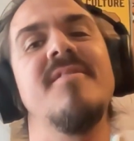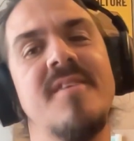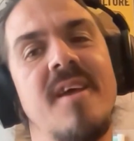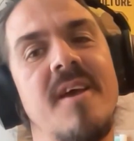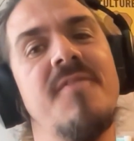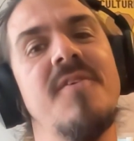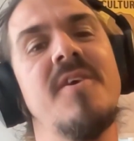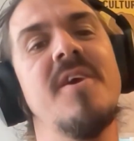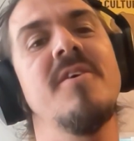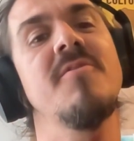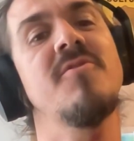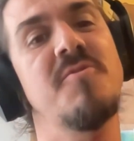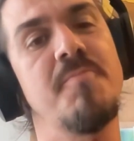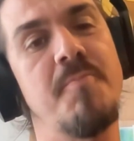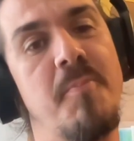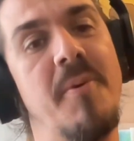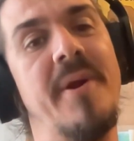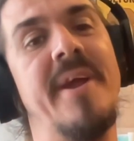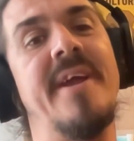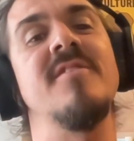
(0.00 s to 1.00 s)
Divya
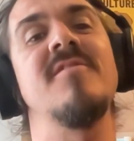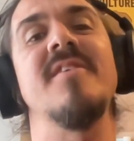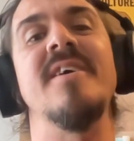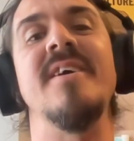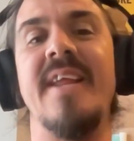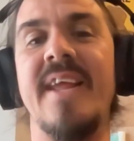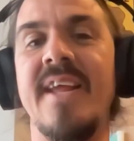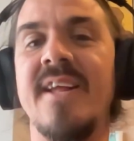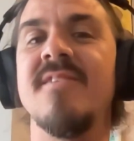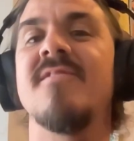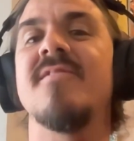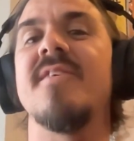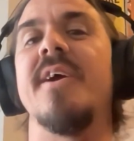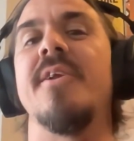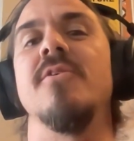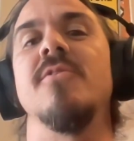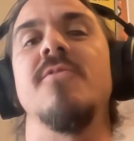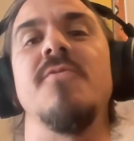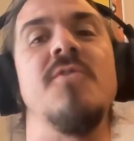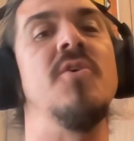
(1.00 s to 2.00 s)
brings an
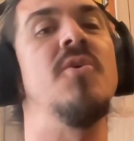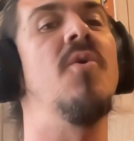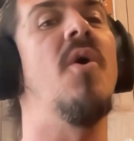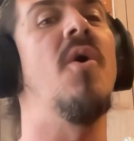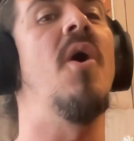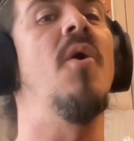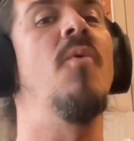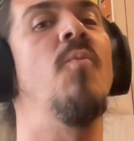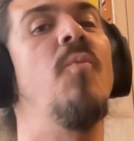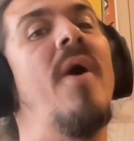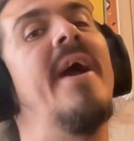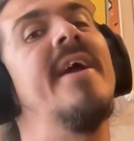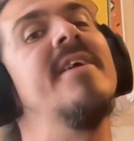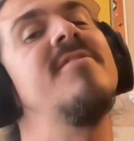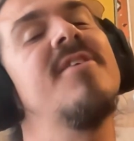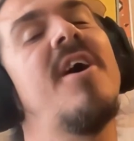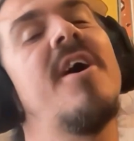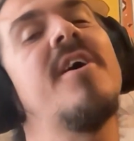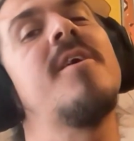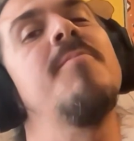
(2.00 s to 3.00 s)
insider's view on why
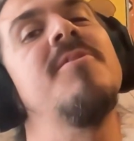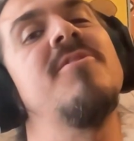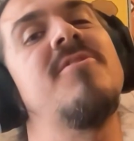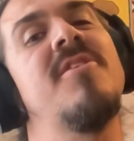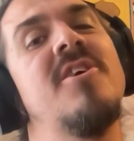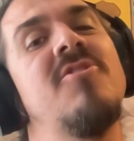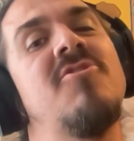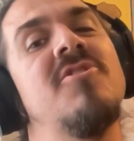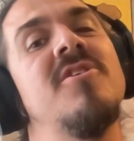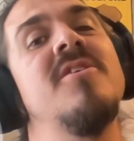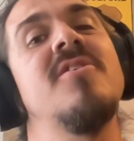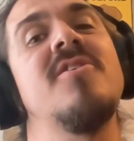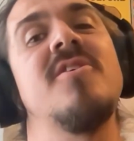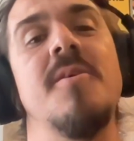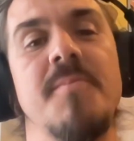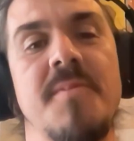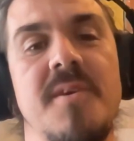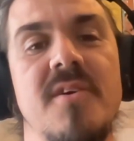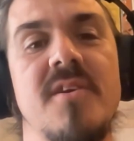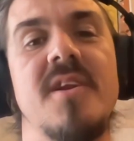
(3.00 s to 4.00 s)
documentation,
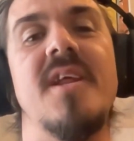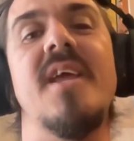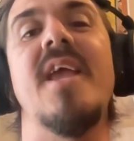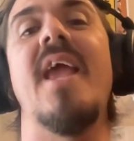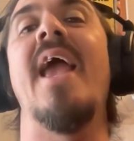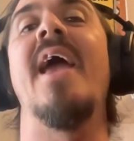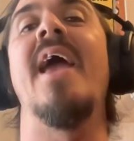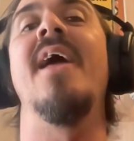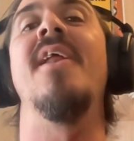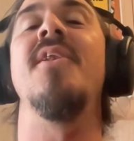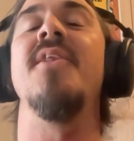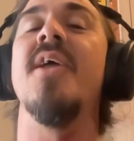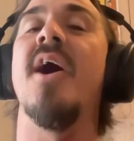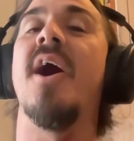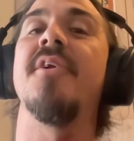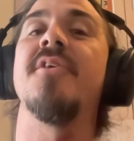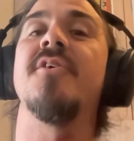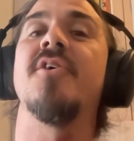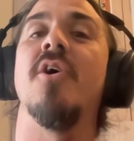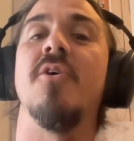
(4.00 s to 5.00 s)
community, and
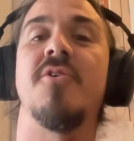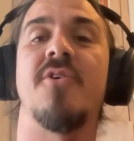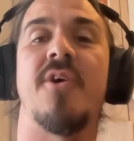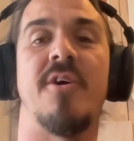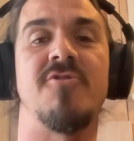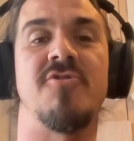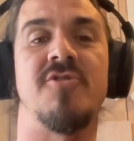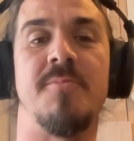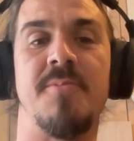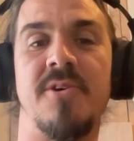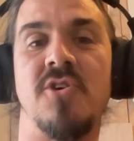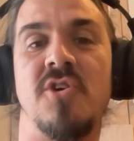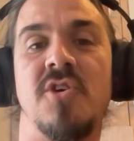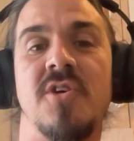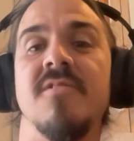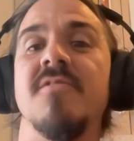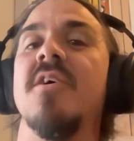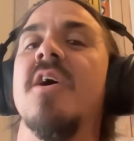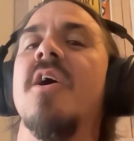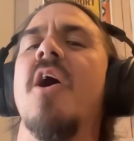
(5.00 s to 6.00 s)
non-code
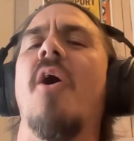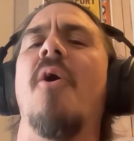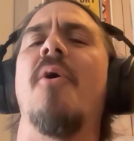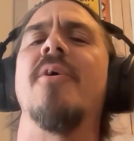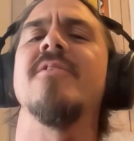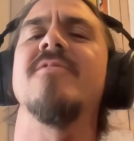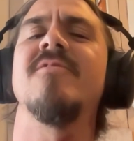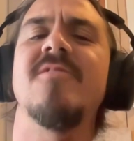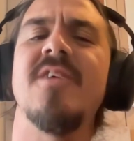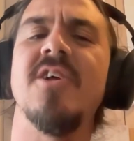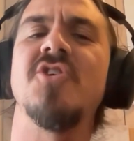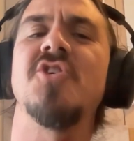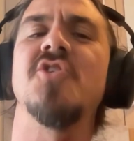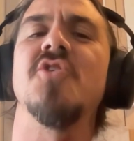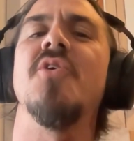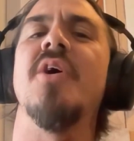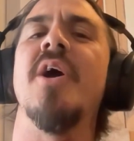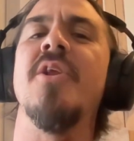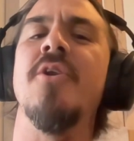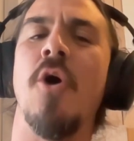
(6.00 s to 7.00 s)
contributions are
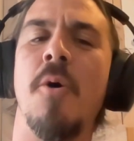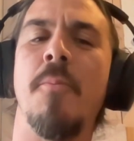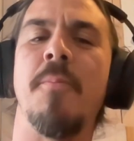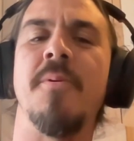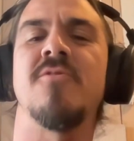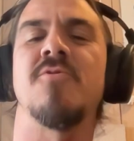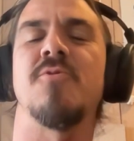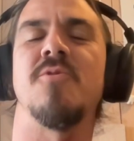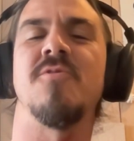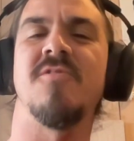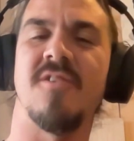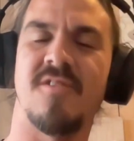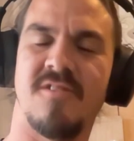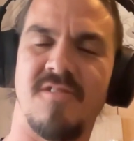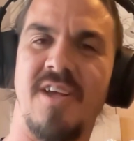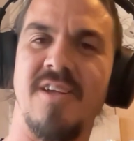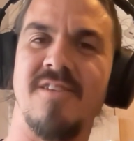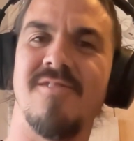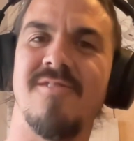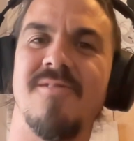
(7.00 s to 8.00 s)
essential in open source
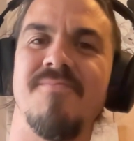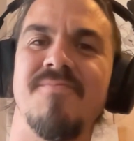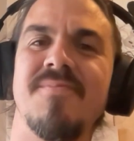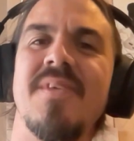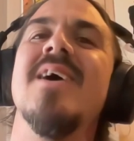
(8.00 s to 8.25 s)
success.